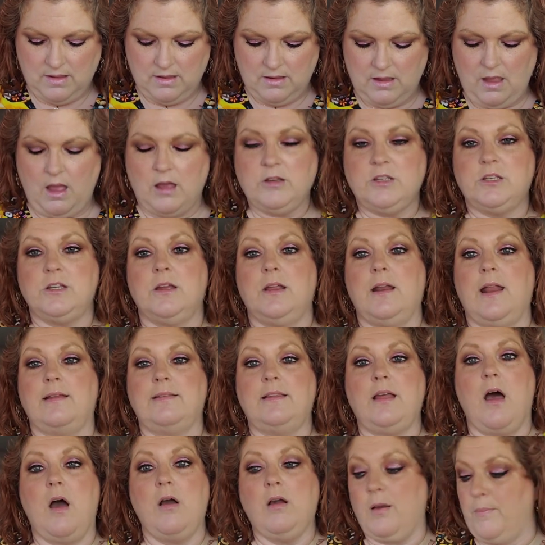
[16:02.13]
Y'all should. I
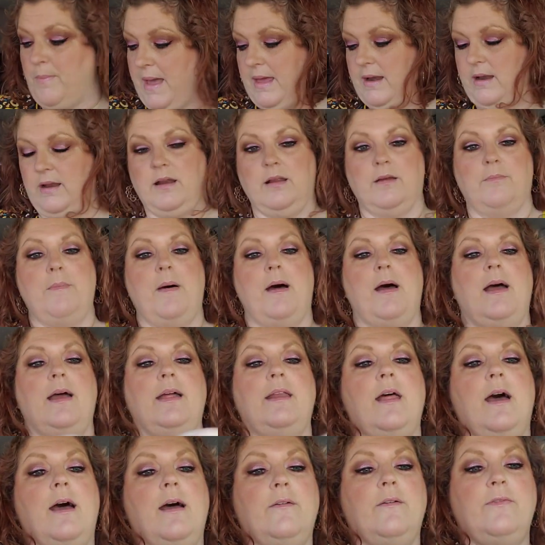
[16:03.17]
talk about it
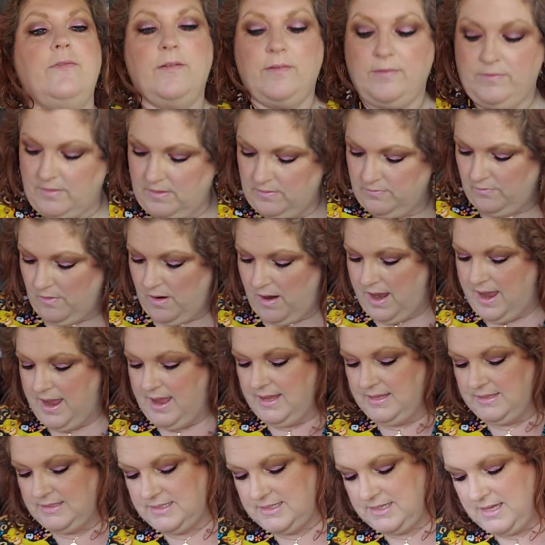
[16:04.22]
enough,
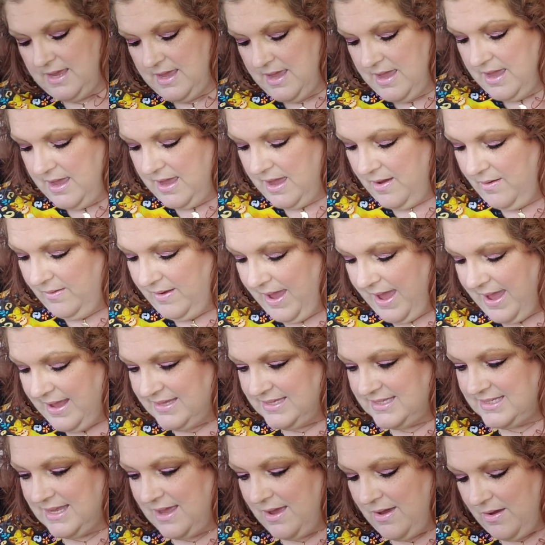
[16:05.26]
right? Okay,
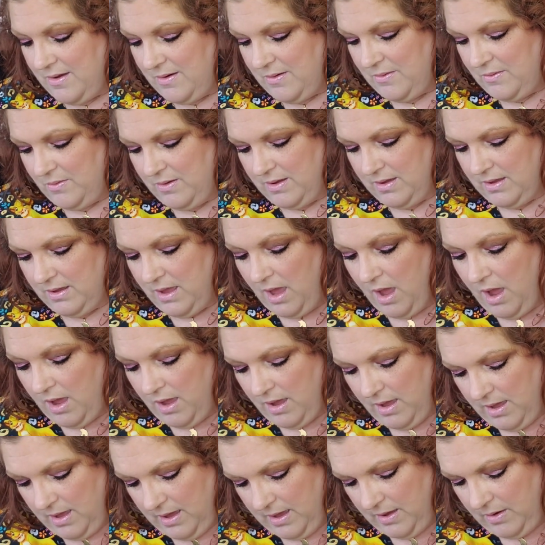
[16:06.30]
so,
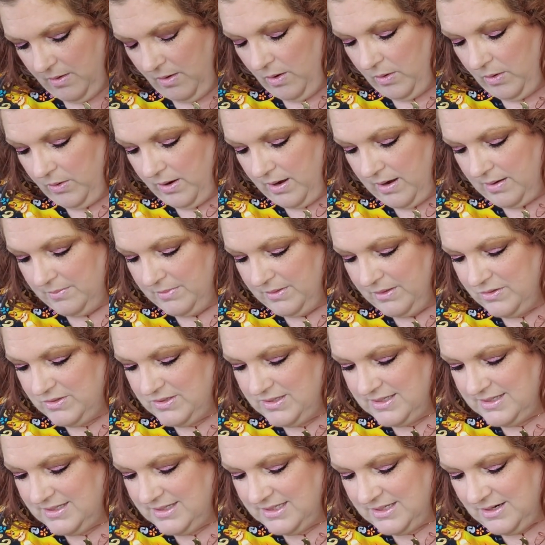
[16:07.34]
uh-oh, hold on. I'm
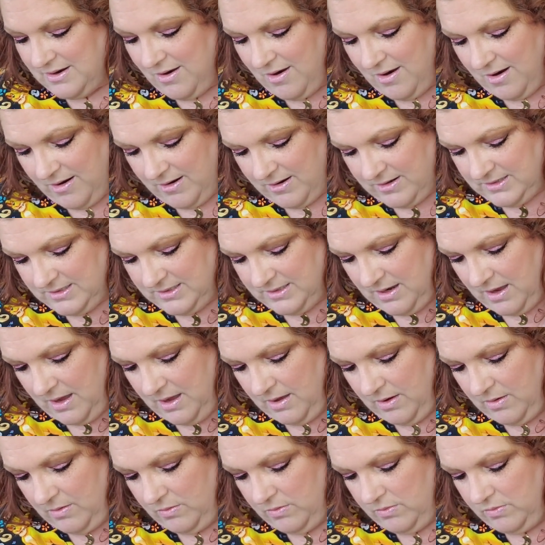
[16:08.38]
losing stars.
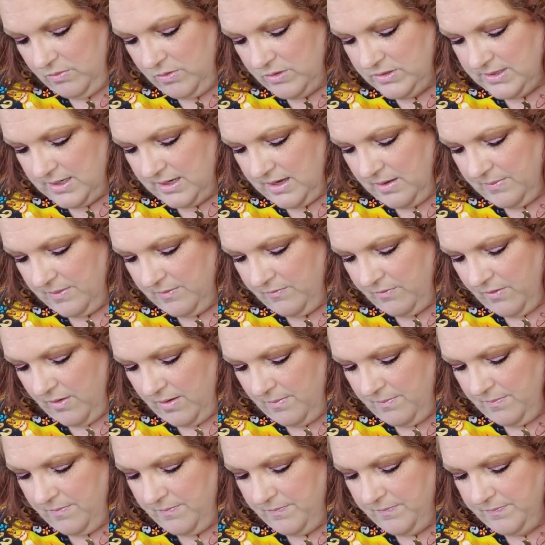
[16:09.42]
Uh-oh, where's that coming
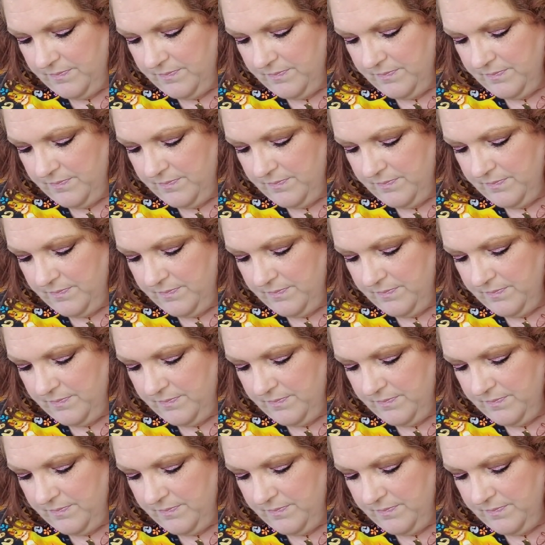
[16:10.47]
from?